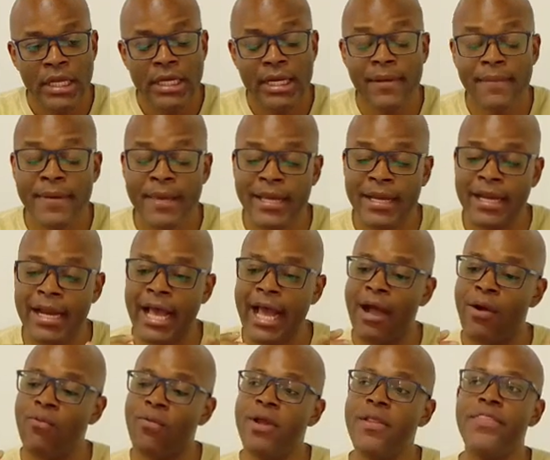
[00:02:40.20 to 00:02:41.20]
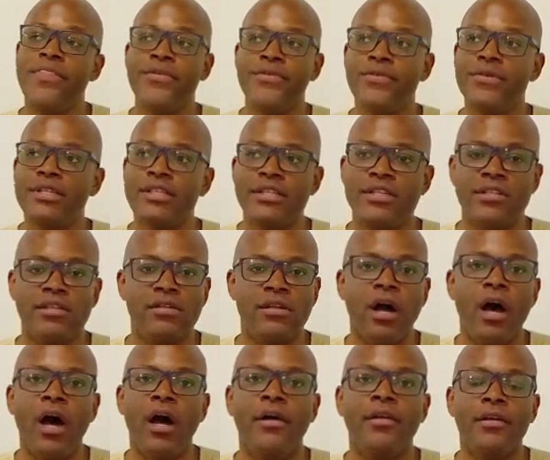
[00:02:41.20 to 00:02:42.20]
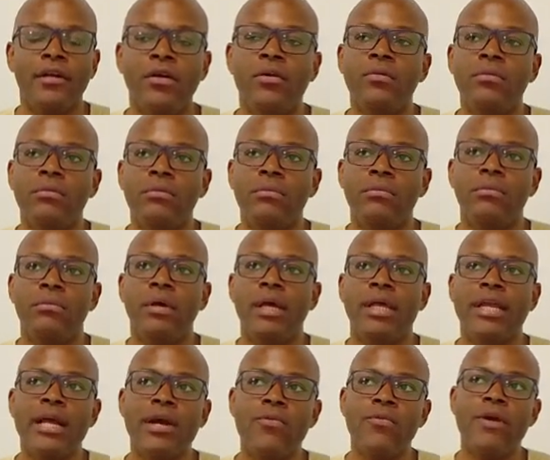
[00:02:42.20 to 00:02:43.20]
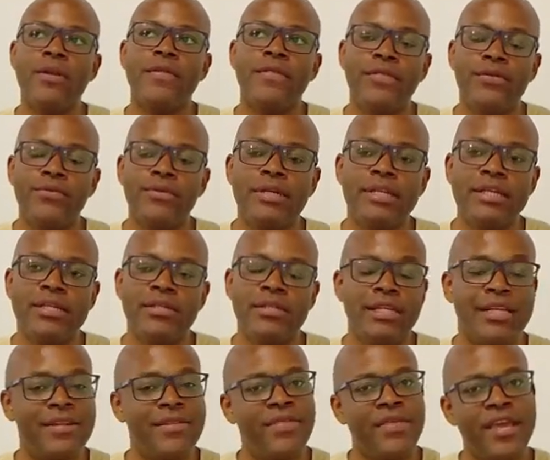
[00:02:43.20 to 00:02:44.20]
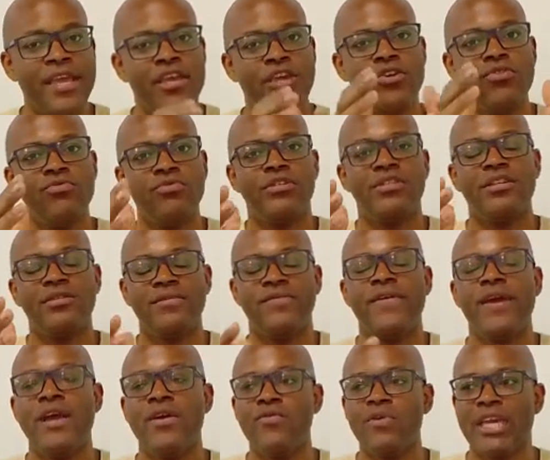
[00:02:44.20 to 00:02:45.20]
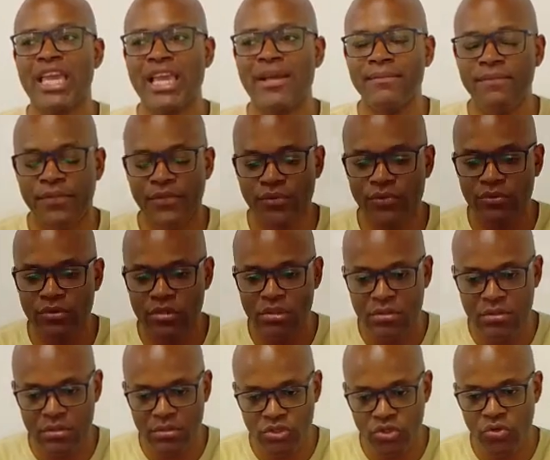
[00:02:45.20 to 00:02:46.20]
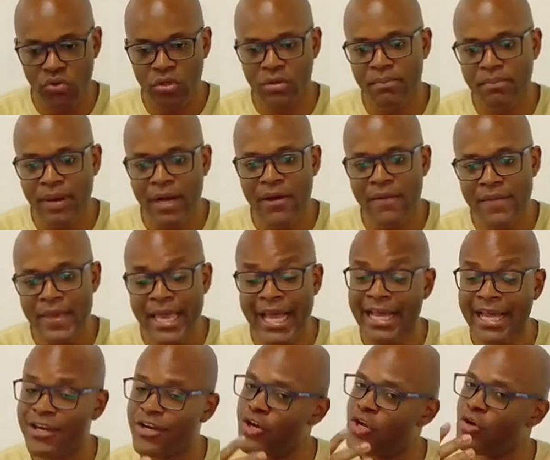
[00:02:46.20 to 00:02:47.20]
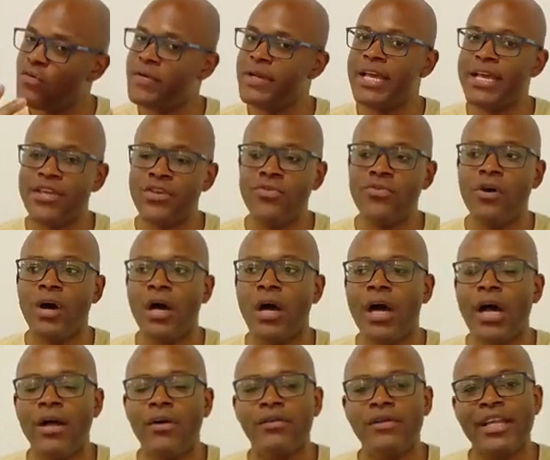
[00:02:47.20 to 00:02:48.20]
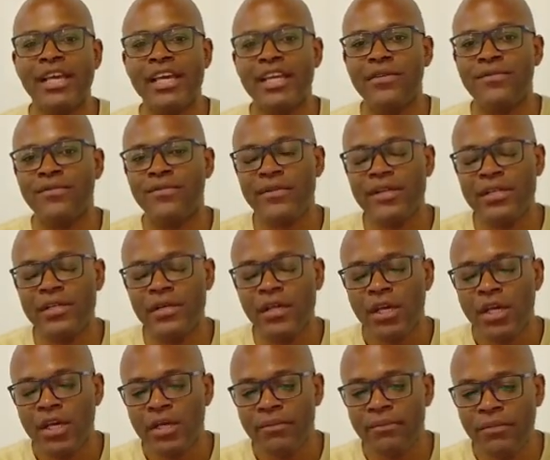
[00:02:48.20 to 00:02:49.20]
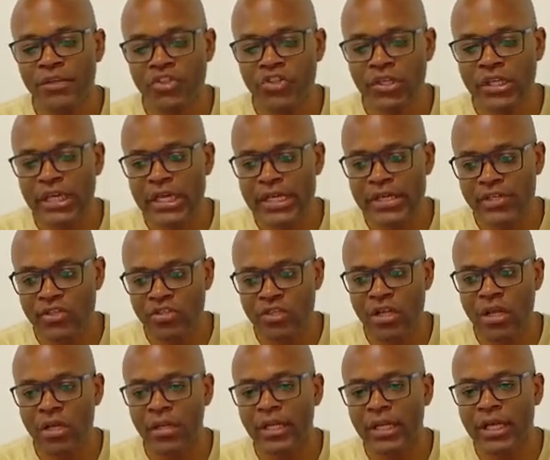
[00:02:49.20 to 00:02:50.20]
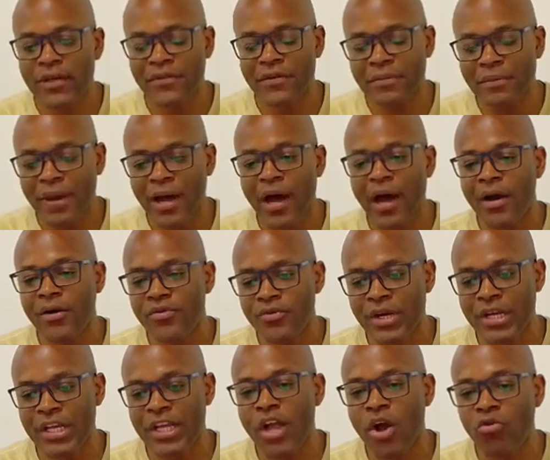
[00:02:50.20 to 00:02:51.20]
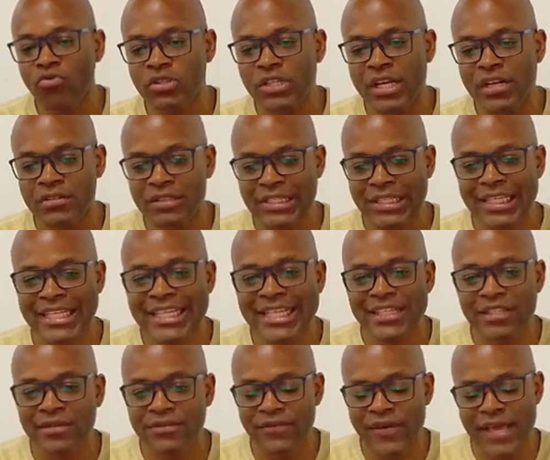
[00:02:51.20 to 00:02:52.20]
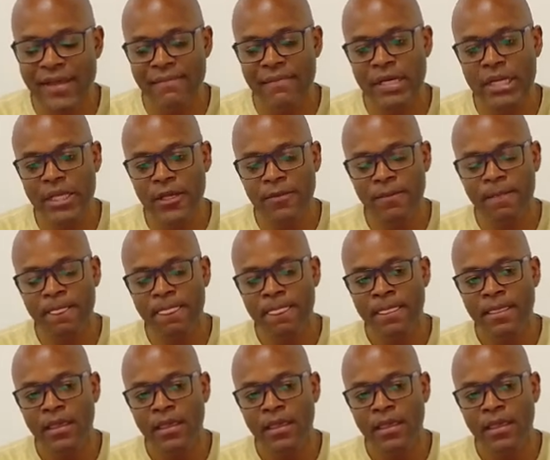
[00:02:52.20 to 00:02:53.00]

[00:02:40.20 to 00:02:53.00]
Now, man, I went through this article and I went through this, and thank you to the fan who came through to talk about me. I know that you are out there in Flint, Michigan. You saw love, and my heart really goes out to this family.